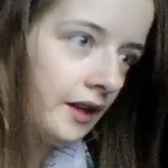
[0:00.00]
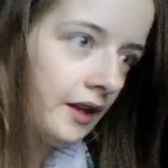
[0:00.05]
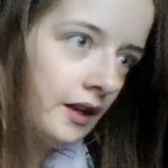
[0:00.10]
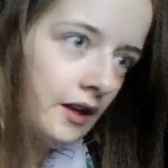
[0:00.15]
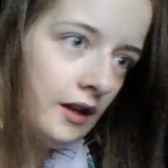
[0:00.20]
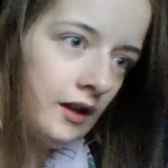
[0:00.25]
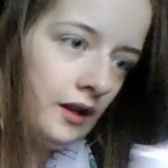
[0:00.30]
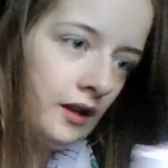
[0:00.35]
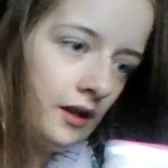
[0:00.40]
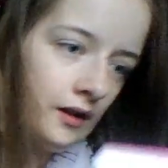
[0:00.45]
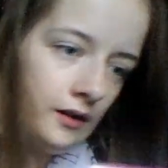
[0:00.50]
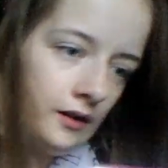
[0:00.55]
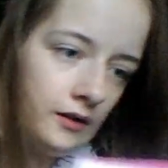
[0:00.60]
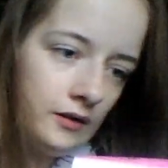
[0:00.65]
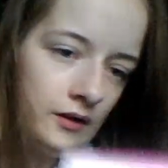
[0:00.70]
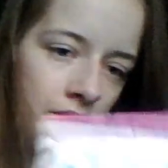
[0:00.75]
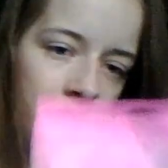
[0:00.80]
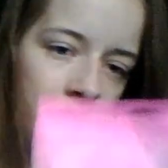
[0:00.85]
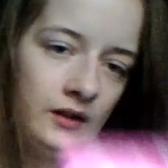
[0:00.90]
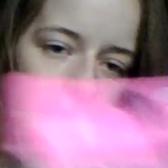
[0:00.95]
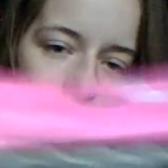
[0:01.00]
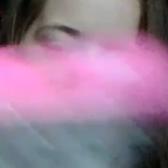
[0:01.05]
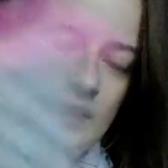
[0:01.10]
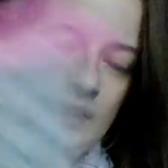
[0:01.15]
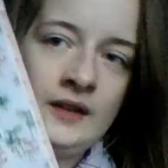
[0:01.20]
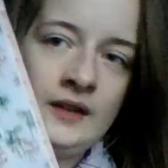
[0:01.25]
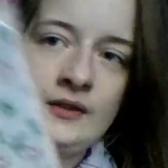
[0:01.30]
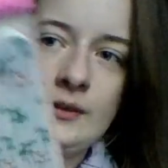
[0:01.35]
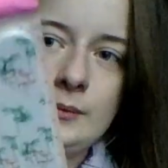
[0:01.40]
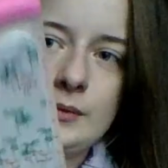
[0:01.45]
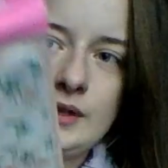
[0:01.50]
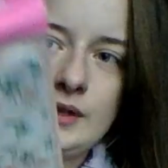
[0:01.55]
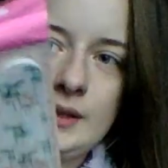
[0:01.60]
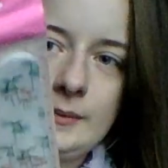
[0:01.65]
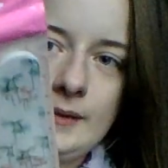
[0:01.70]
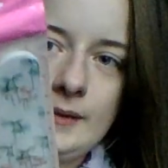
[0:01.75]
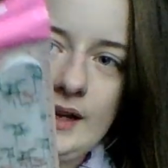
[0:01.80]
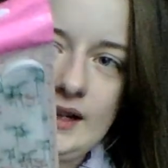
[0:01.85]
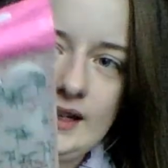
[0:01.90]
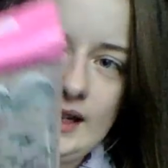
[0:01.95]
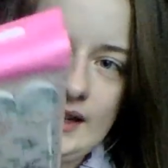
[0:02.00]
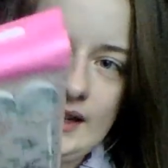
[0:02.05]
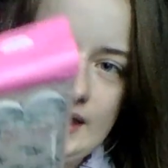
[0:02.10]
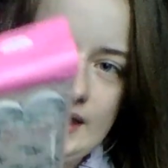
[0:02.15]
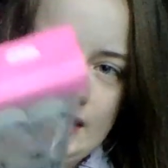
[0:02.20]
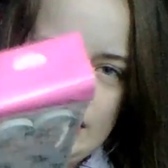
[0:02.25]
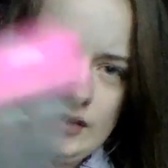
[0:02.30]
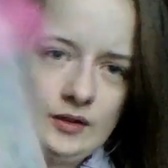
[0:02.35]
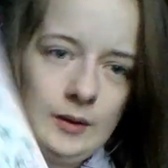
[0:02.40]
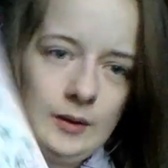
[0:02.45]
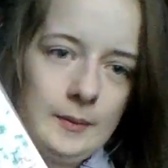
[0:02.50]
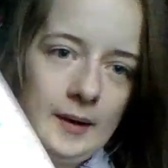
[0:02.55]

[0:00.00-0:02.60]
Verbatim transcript: they're from Primark, I think they were about a pound.